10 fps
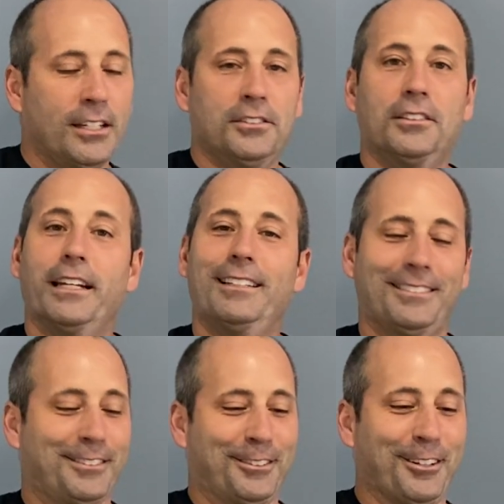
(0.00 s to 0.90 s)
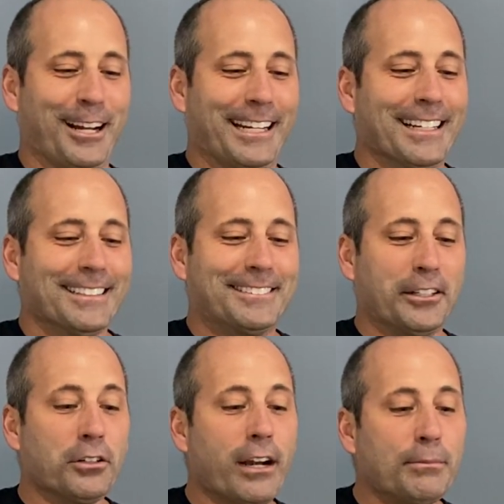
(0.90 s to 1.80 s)
this is great,
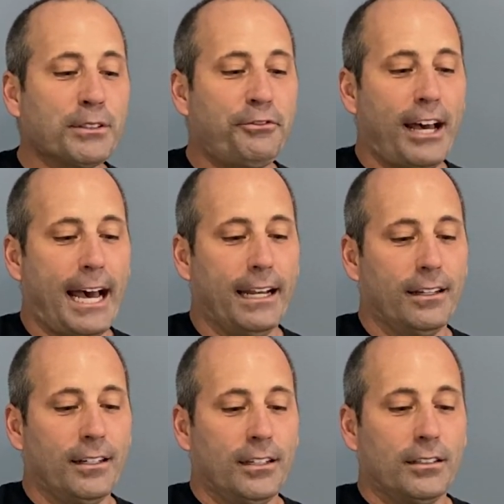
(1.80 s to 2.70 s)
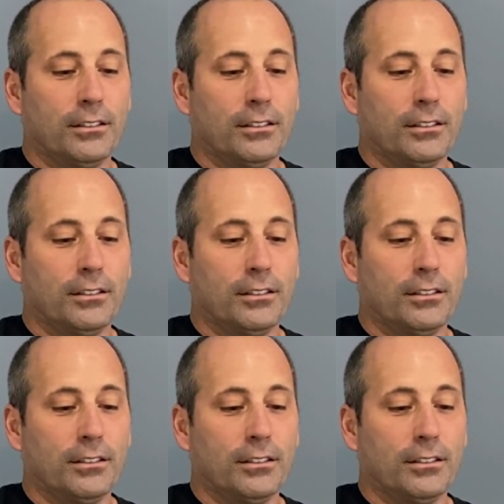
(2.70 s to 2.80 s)
zero grams of fat,